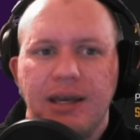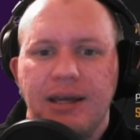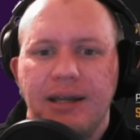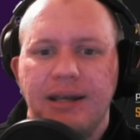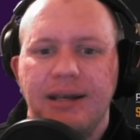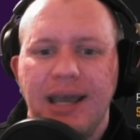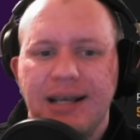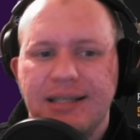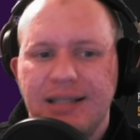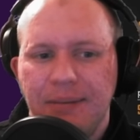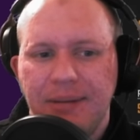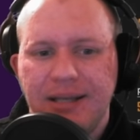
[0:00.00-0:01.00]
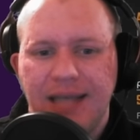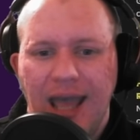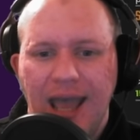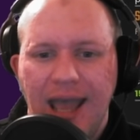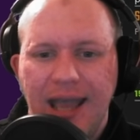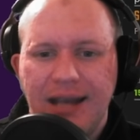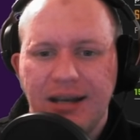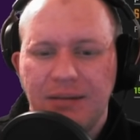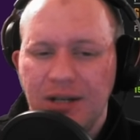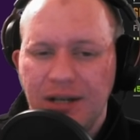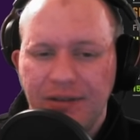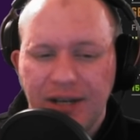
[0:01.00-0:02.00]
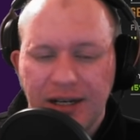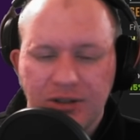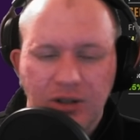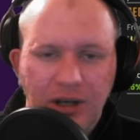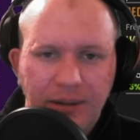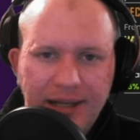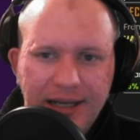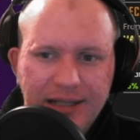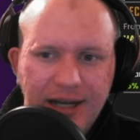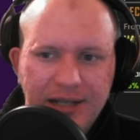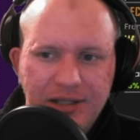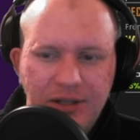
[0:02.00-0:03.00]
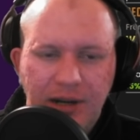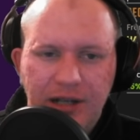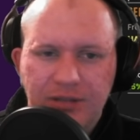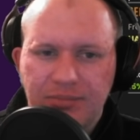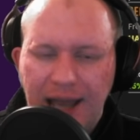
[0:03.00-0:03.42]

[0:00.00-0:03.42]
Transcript: Next up is the Hand. I'm not even going to talk about these guys too much.